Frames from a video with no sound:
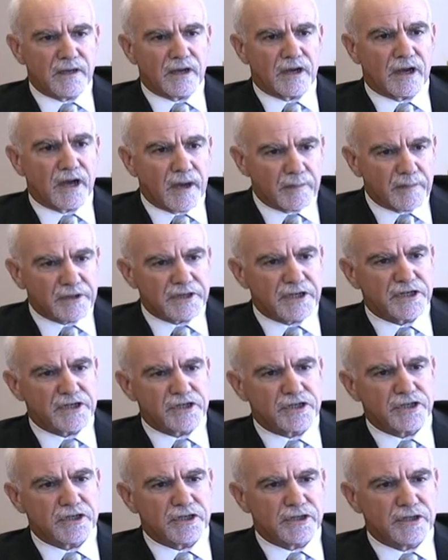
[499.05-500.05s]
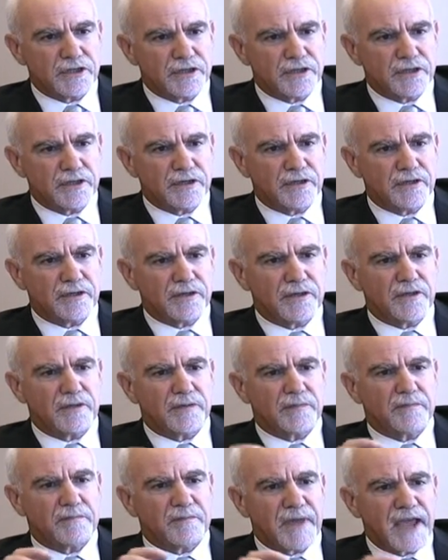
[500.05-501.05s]
competition
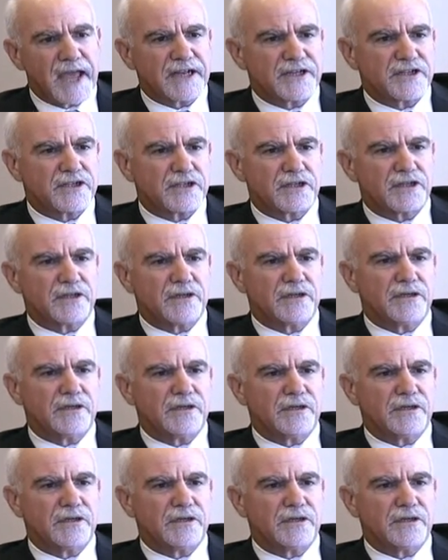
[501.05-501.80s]
matched